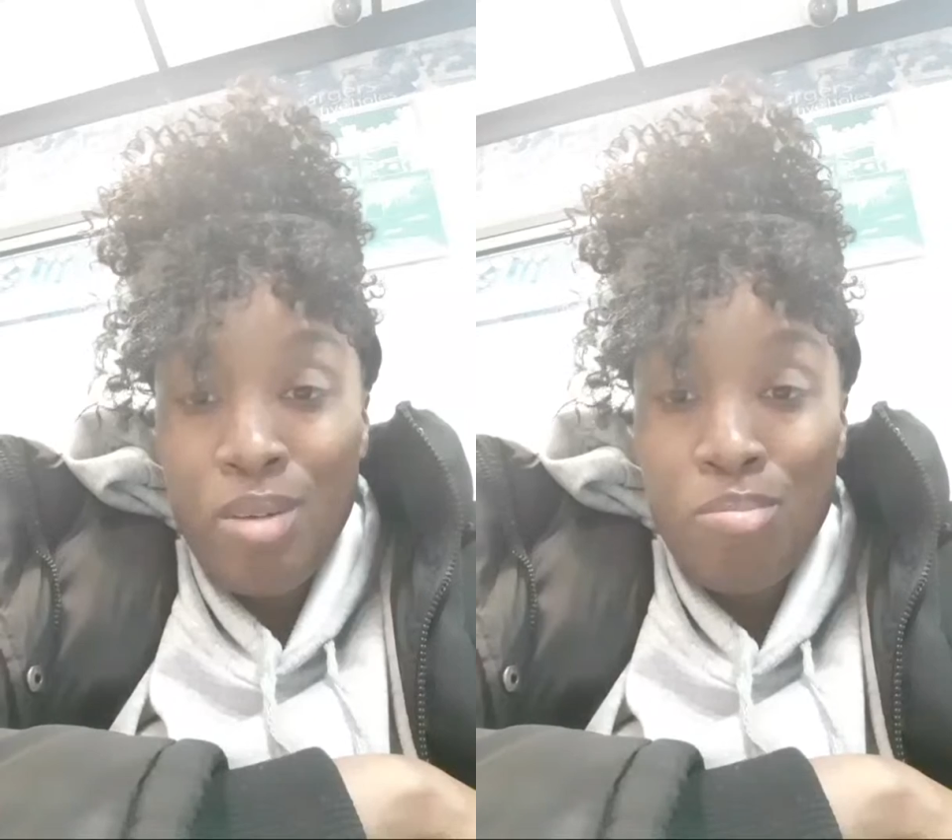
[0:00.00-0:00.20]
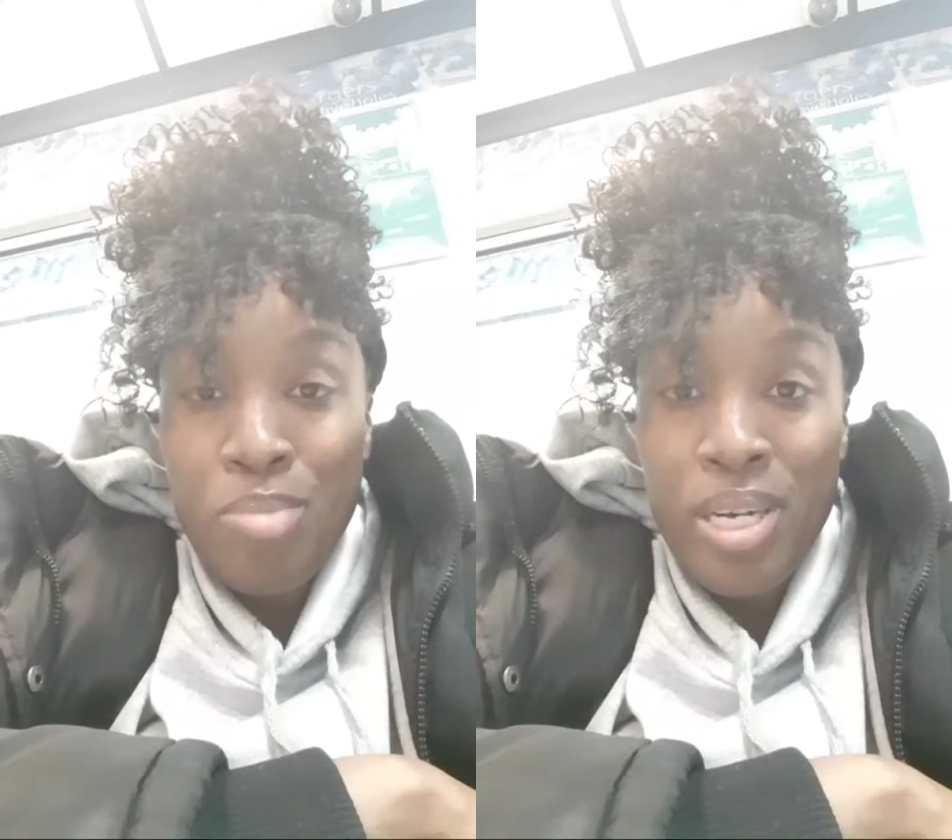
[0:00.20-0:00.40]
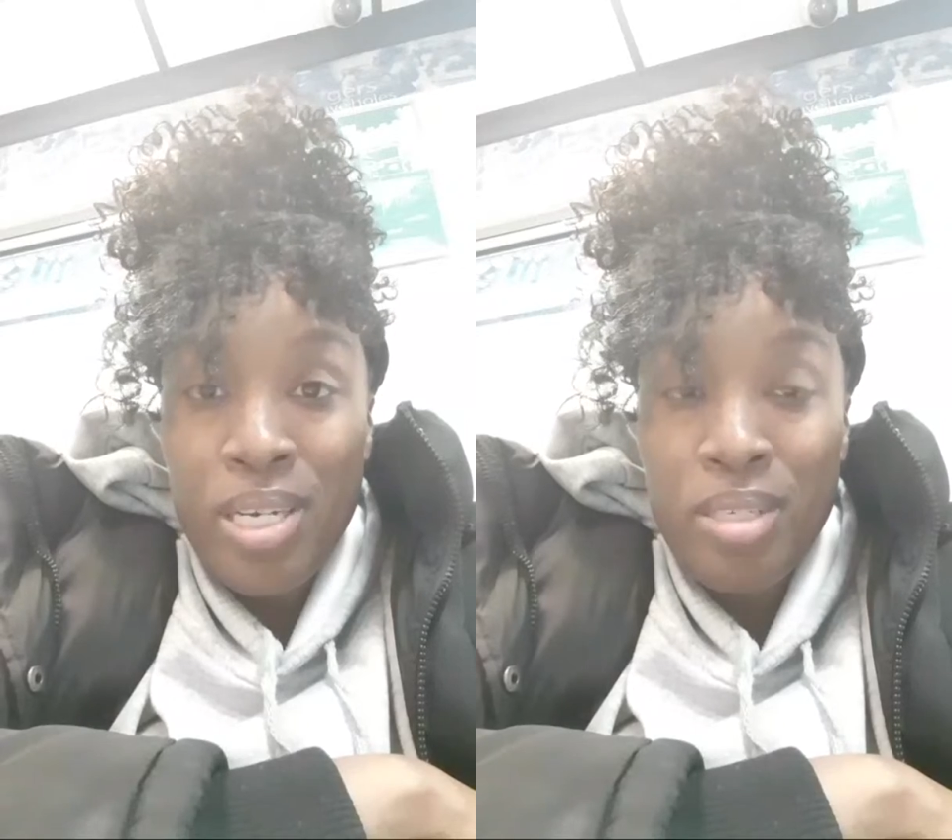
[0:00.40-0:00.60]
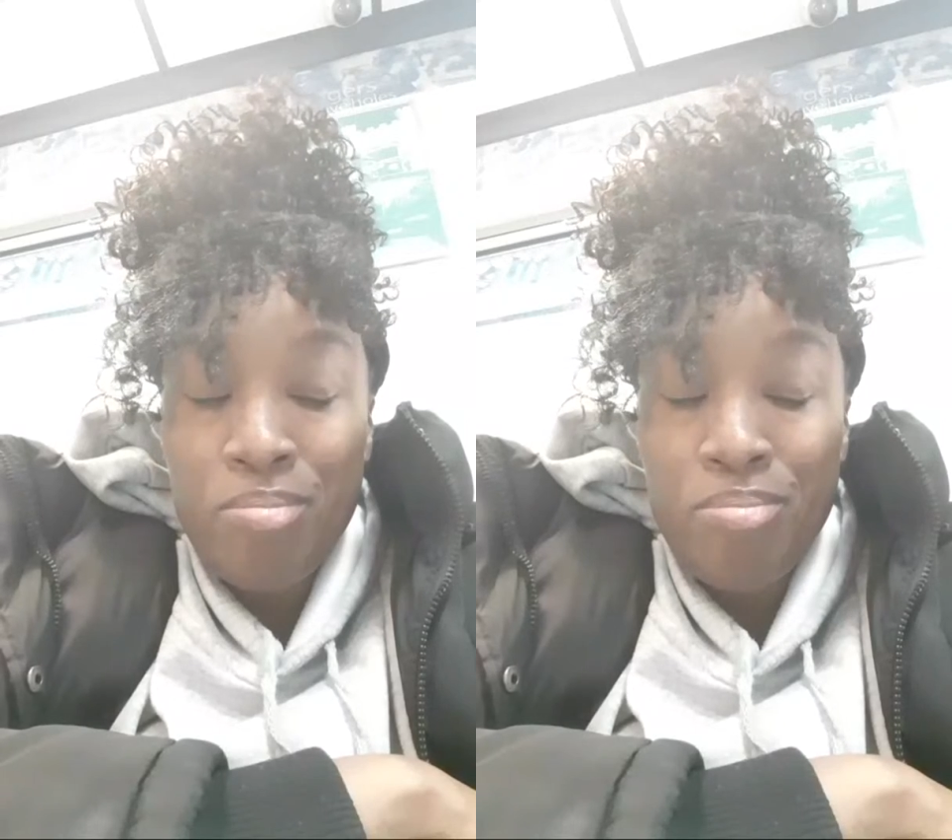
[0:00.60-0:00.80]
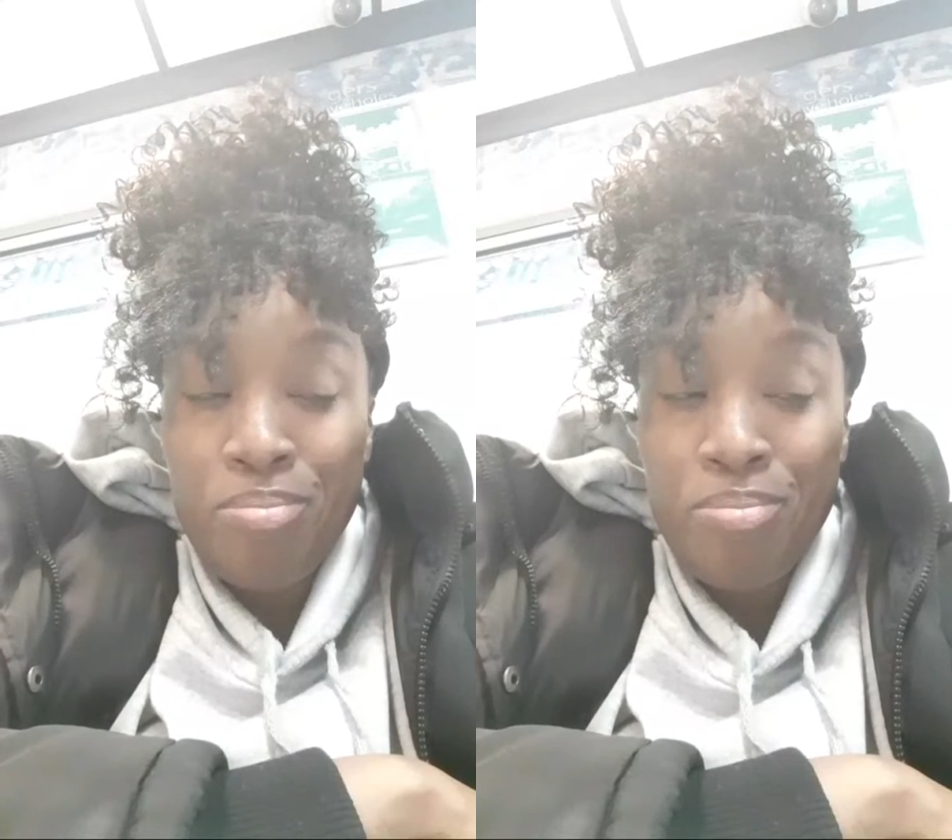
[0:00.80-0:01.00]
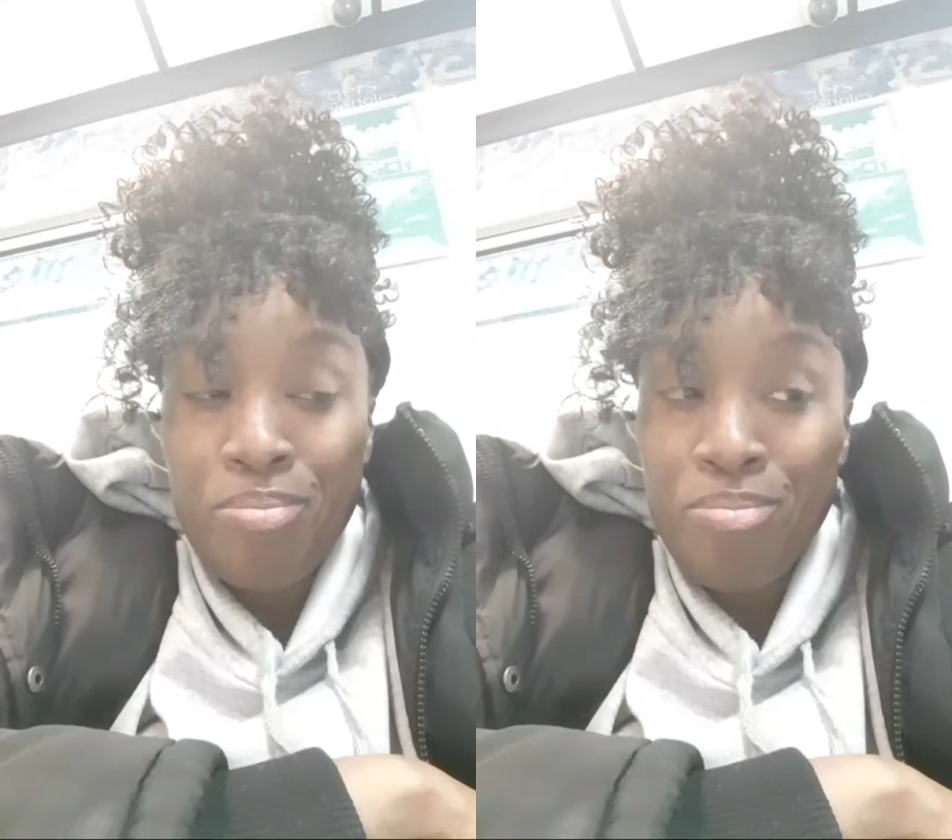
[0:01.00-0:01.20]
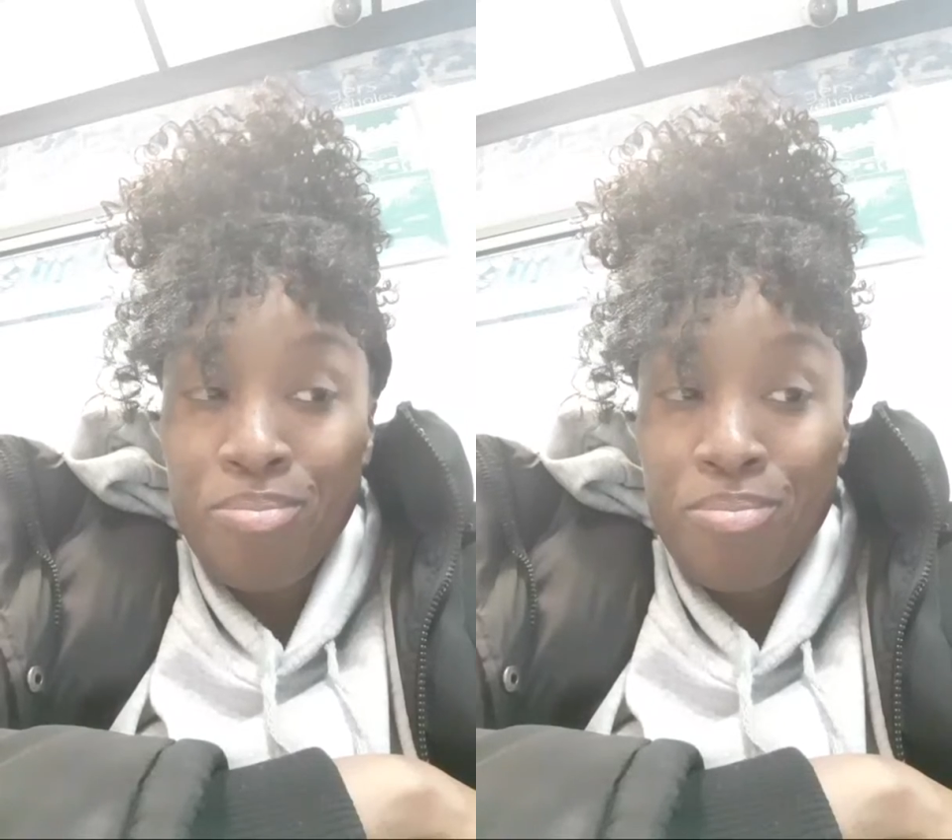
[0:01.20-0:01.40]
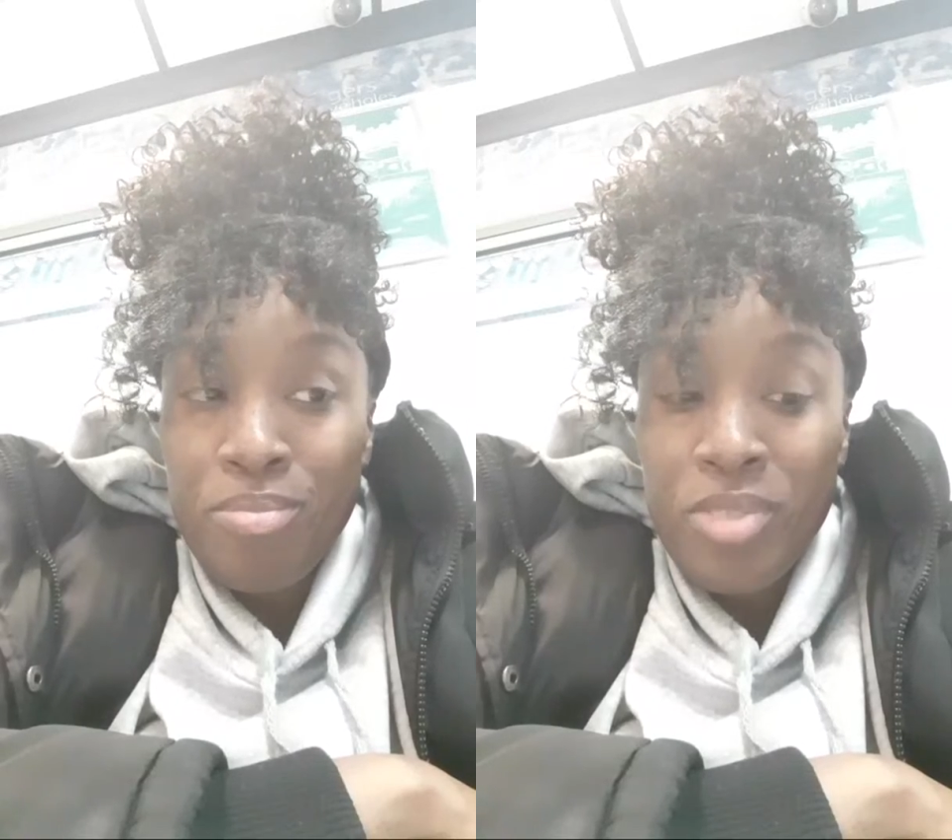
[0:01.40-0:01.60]
But
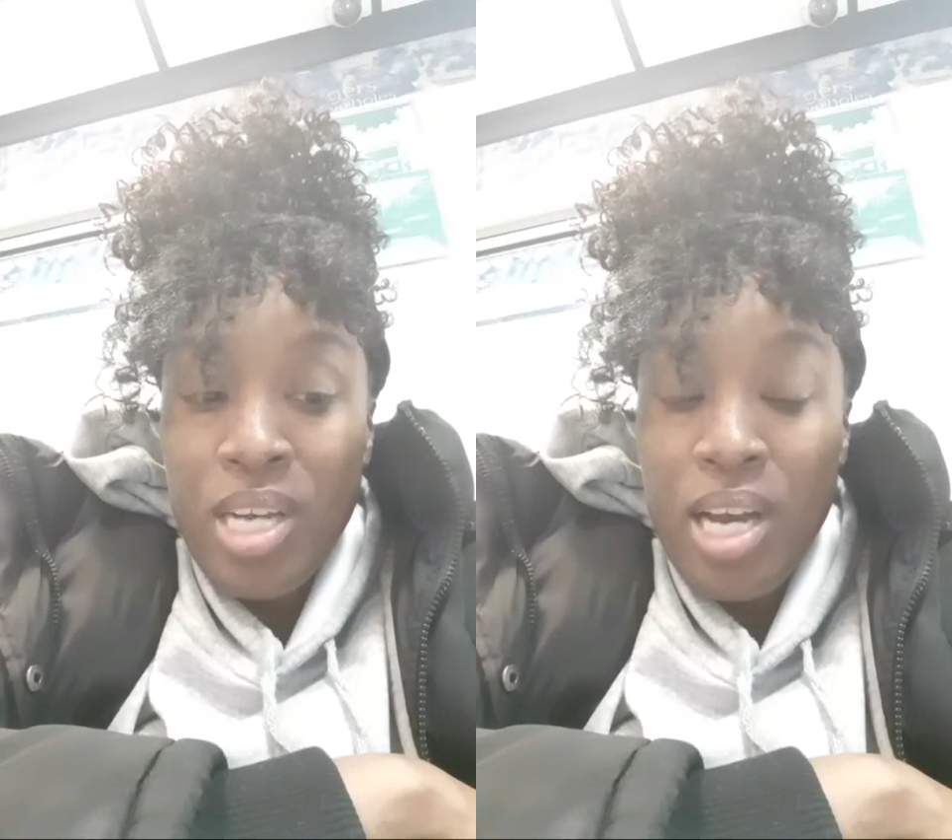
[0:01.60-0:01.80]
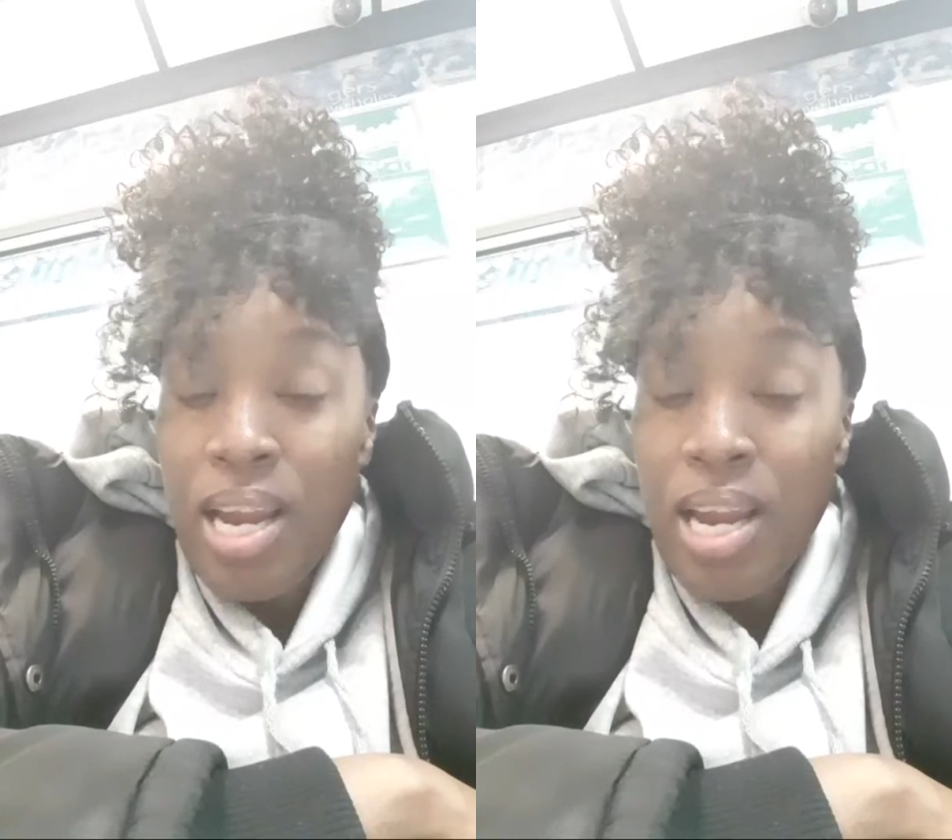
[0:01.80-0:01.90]
a